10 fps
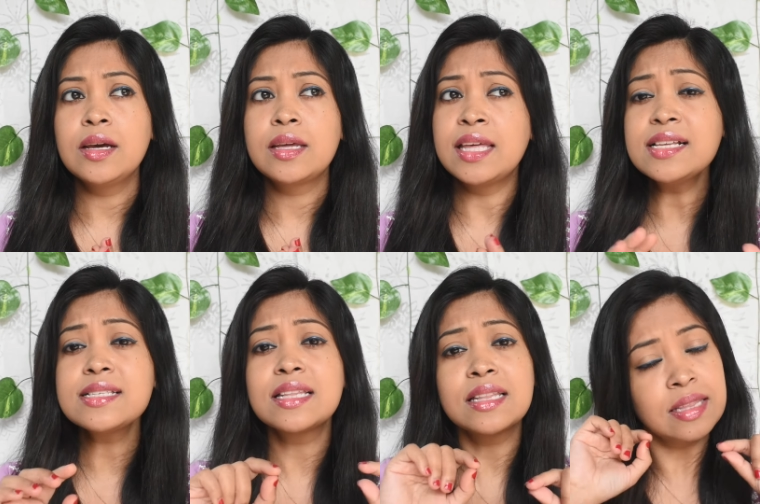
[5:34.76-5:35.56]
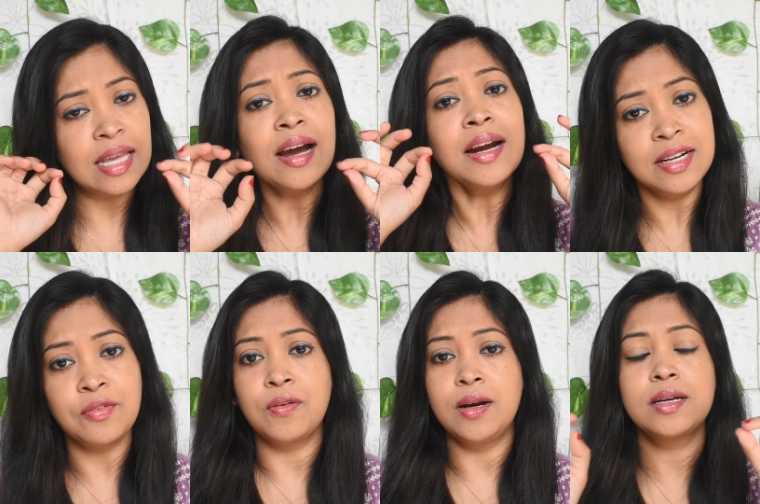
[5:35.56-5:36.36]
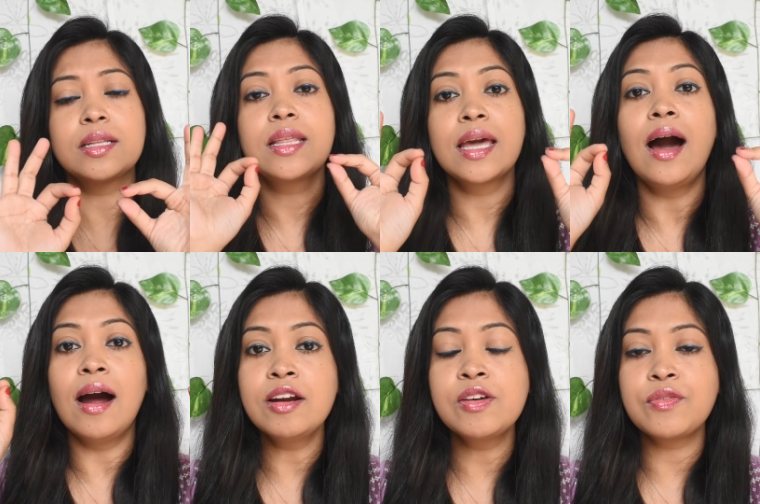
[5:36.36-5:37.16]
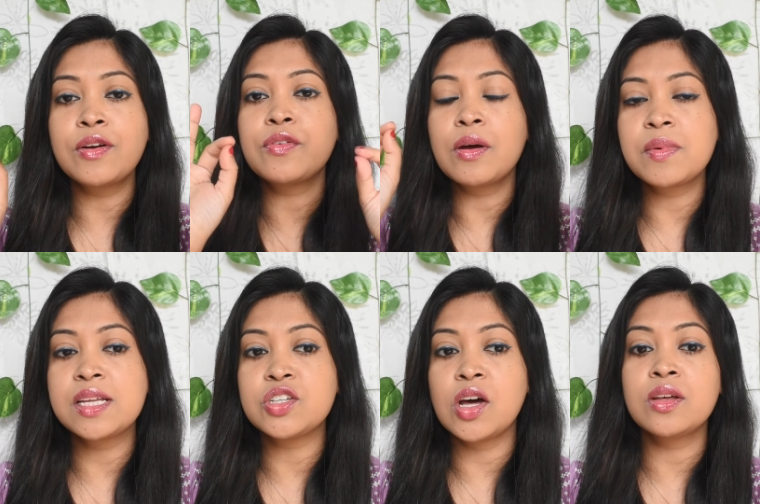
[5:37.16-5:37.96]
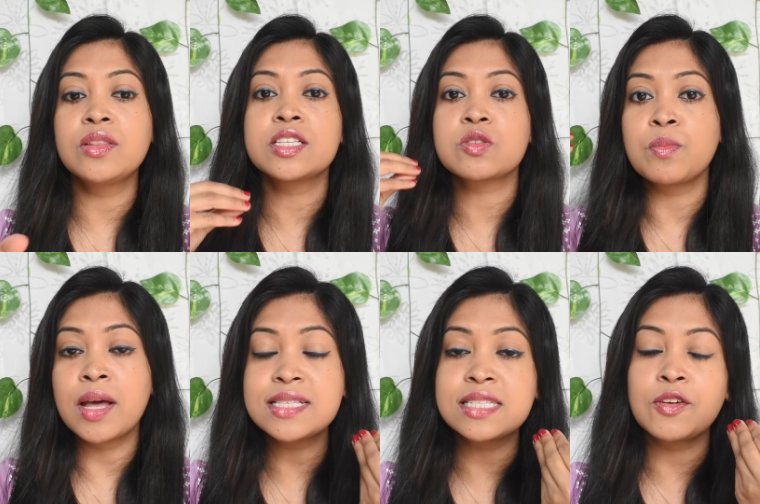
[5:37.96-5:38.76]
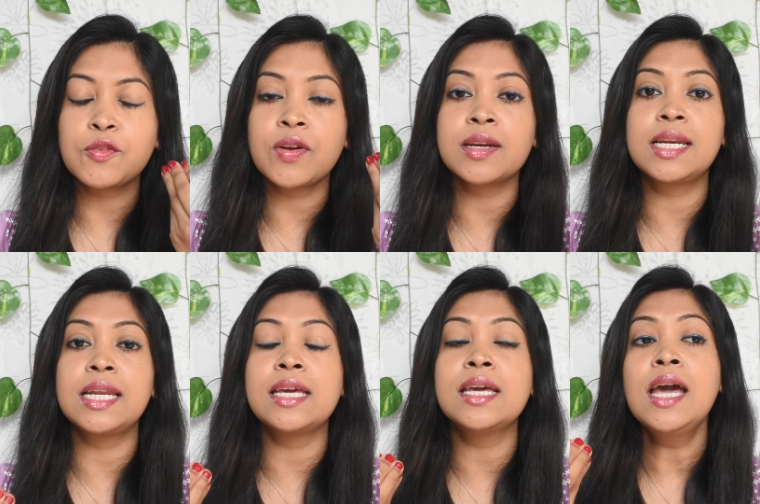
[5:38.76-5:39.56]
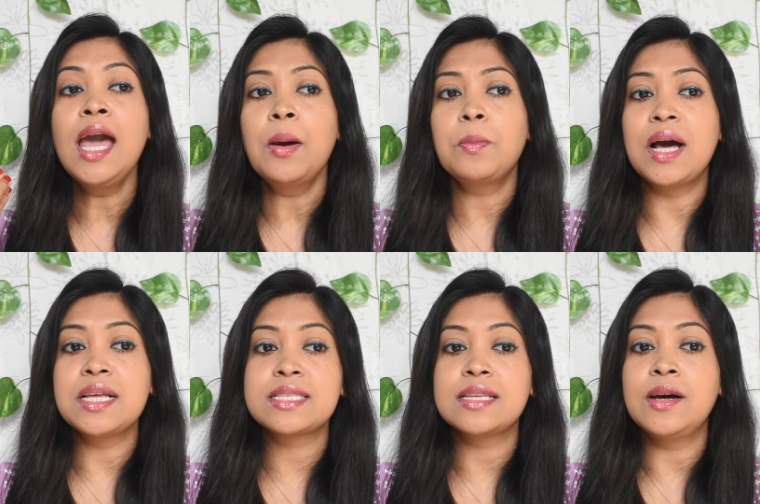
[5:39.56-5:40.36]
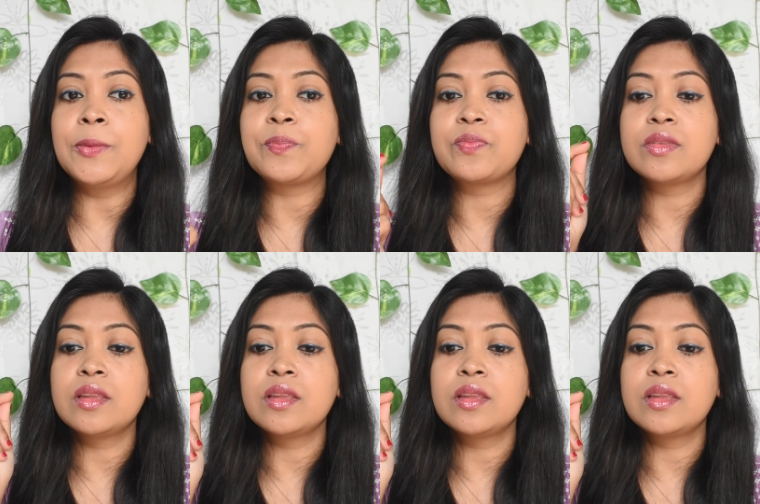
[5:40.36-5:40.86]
yes they are different they are different from each other they smells differently plus um,